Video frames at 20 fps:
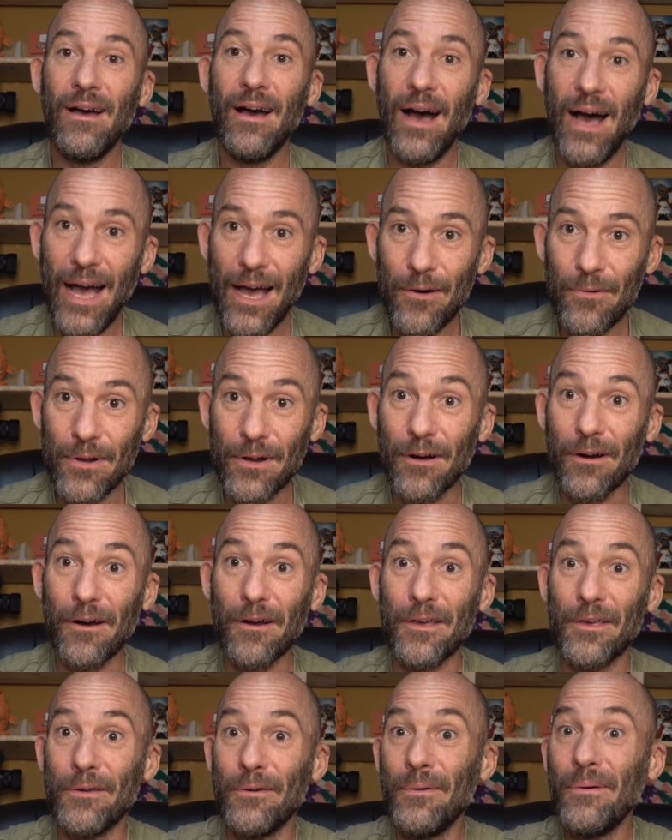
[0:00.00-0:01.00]
I would
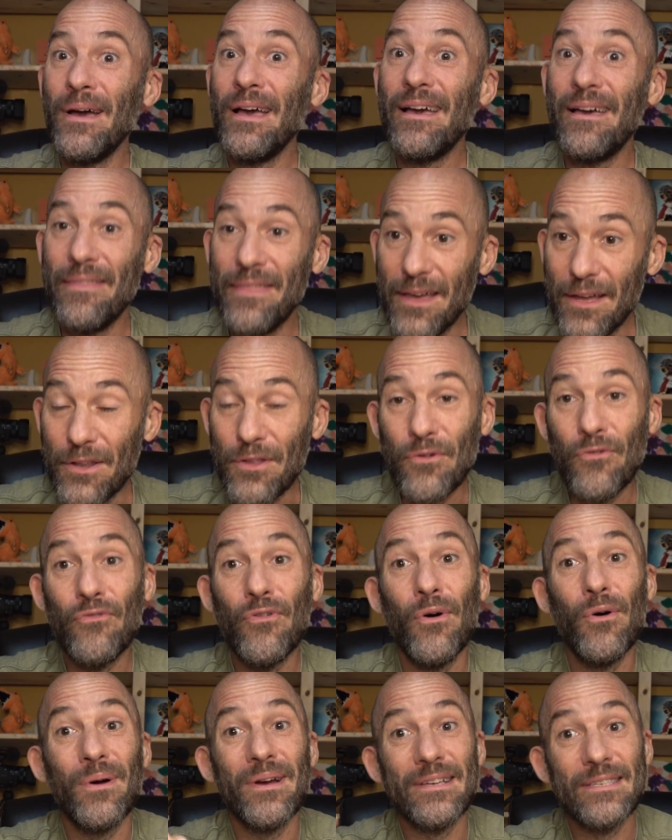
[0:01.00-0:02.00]
argue then you
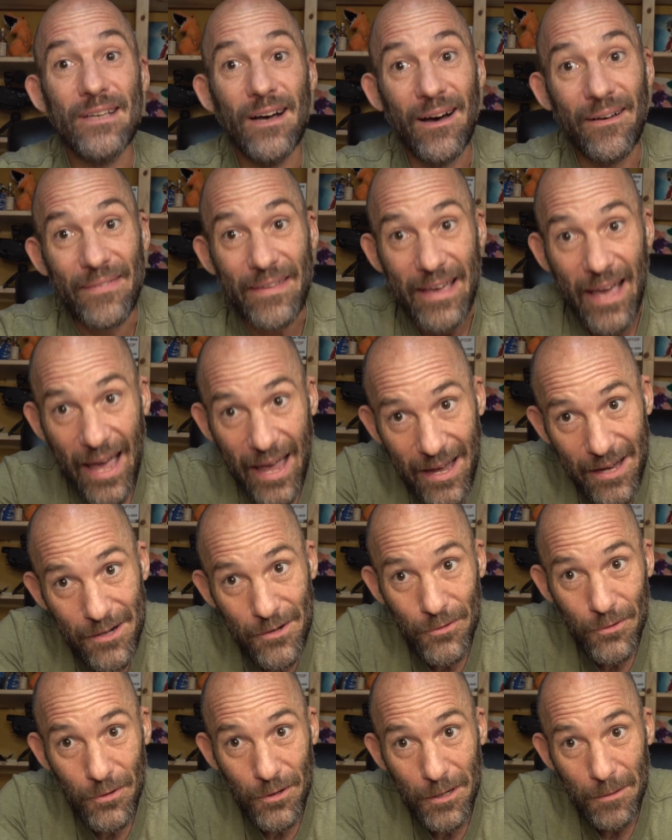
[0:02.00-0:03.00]
focus on the
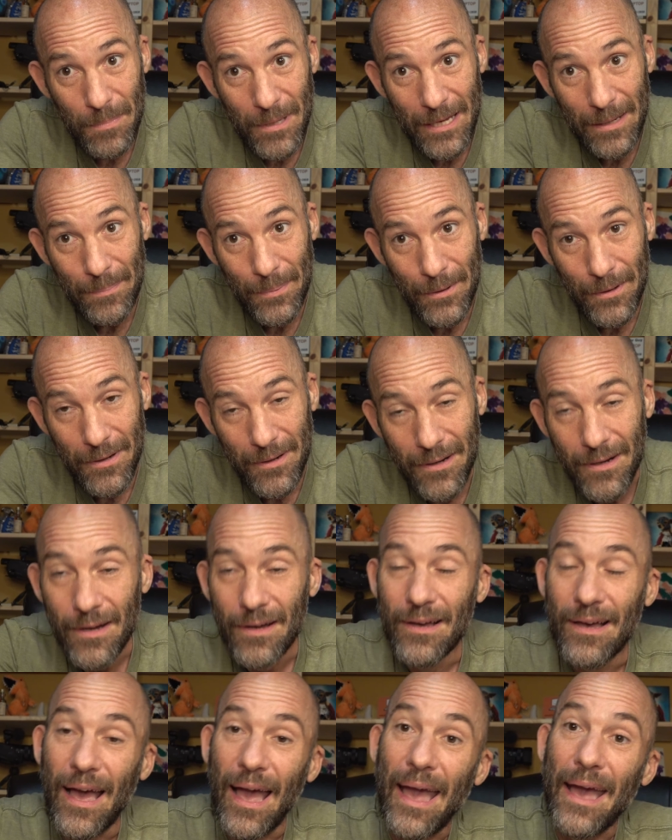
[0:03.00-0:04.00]
Android people
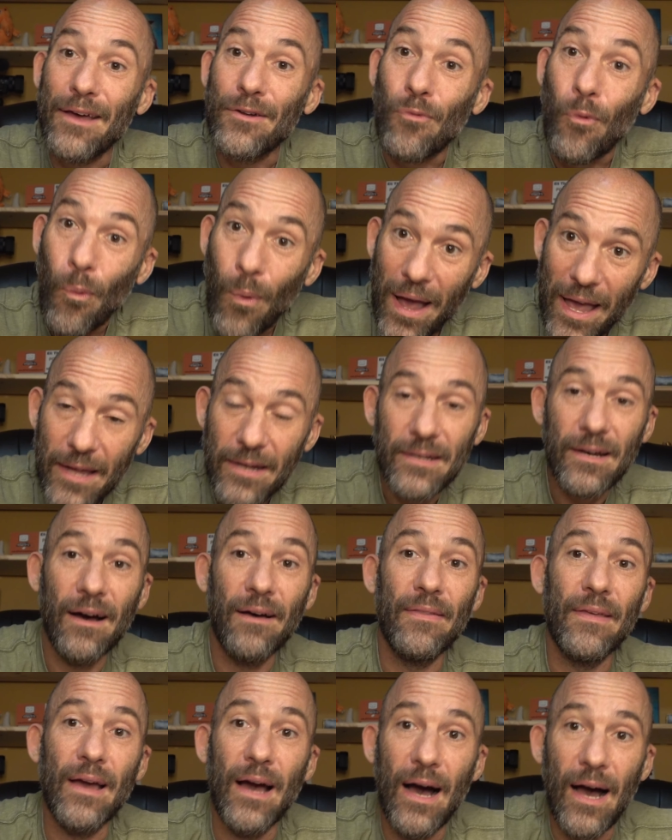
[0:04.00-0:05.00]
and wait
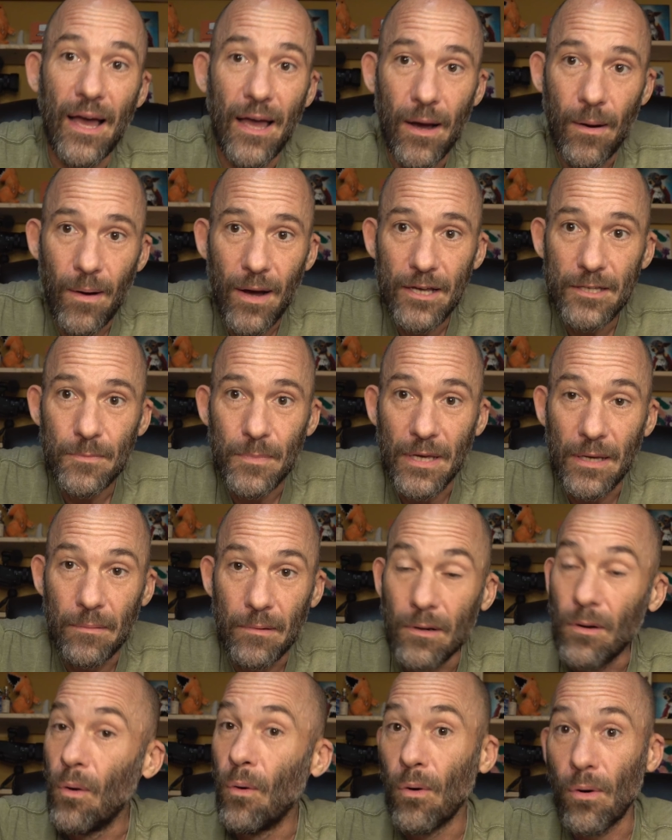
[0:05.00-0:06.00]
on the iOS
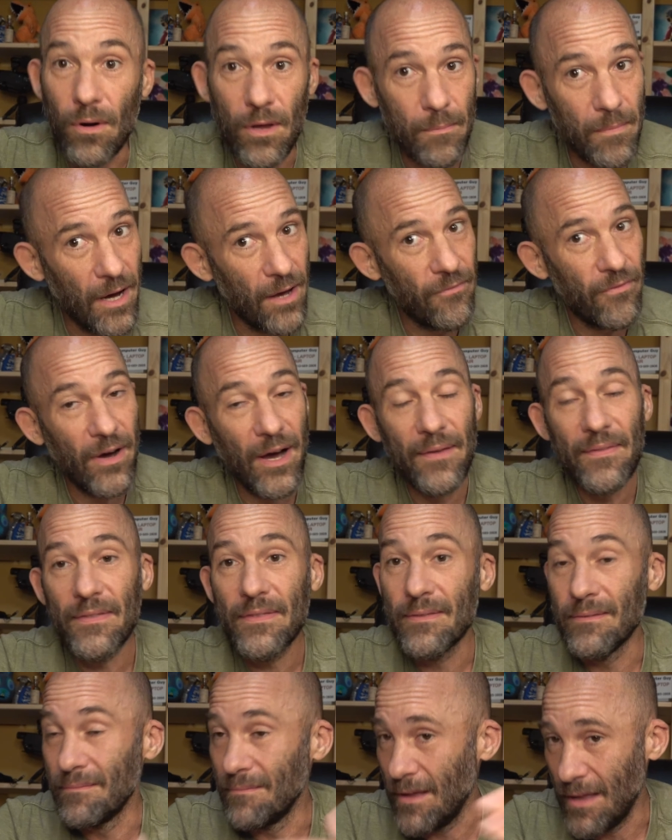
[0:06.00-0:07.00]
people. Or you might find
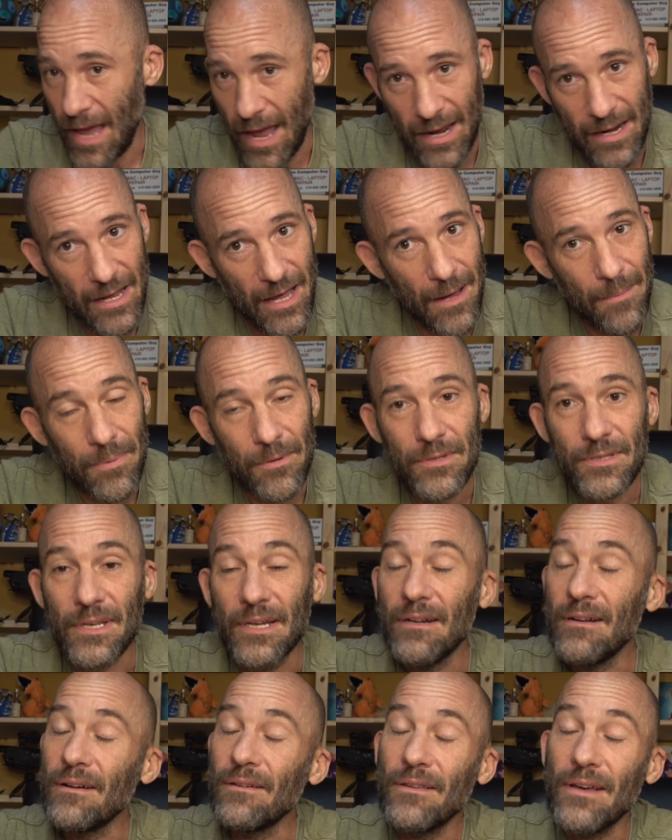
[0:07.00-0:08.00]

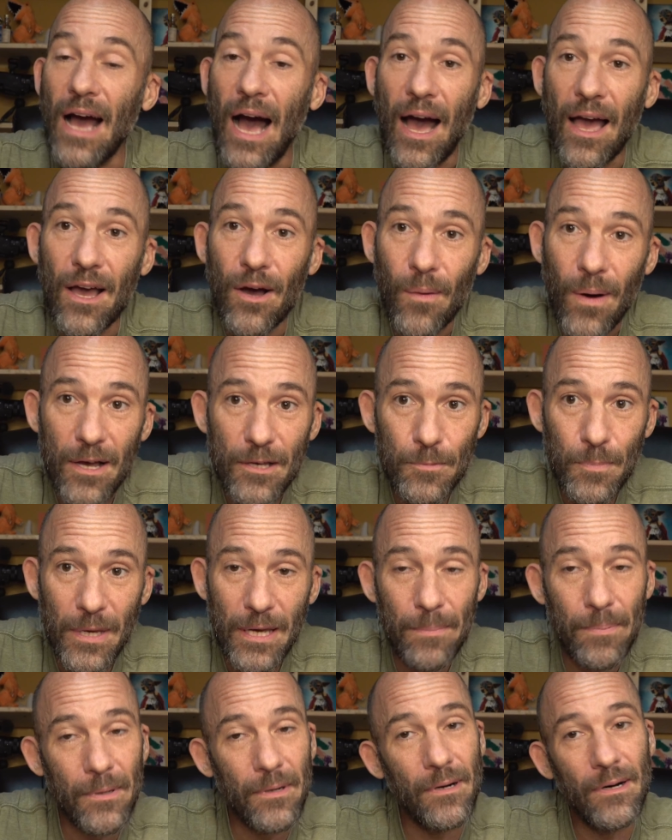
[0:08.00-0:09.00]
88% are the iOS
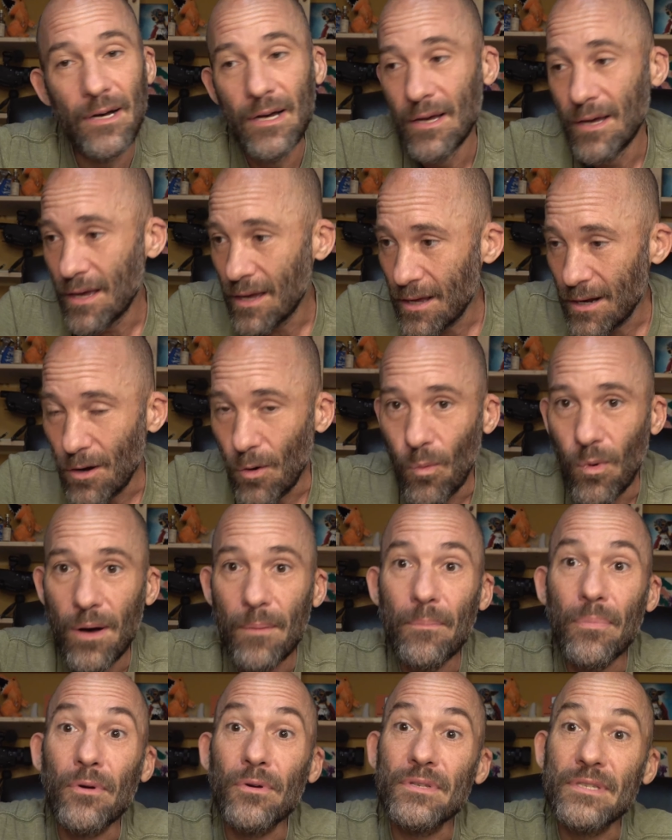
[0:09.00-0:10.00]
people,
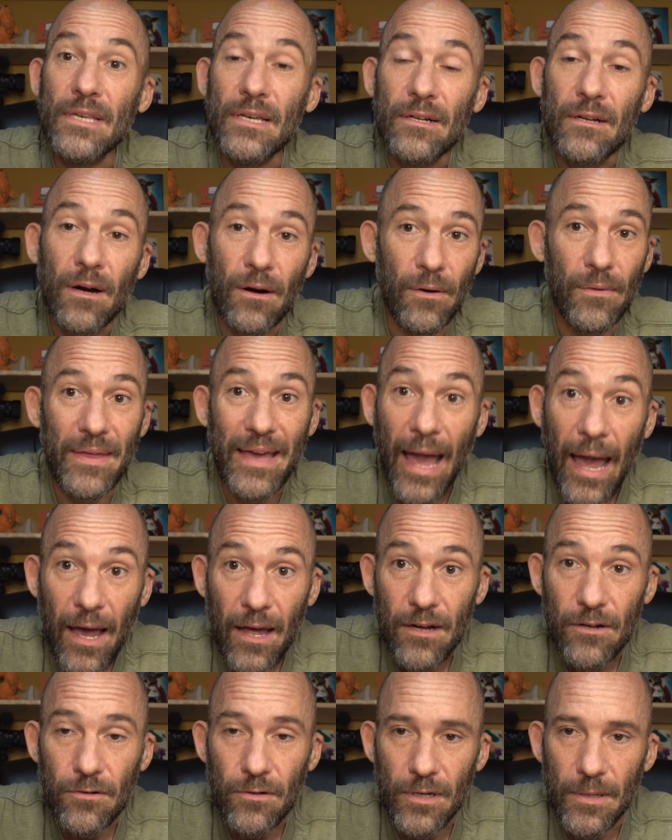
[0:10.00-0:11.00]
1% are the
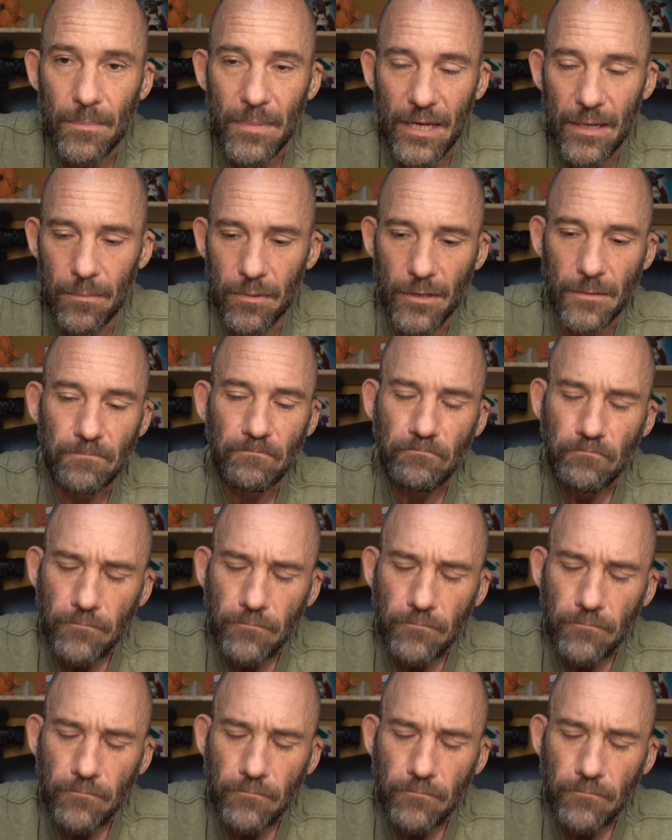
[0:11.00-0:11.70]
Android people.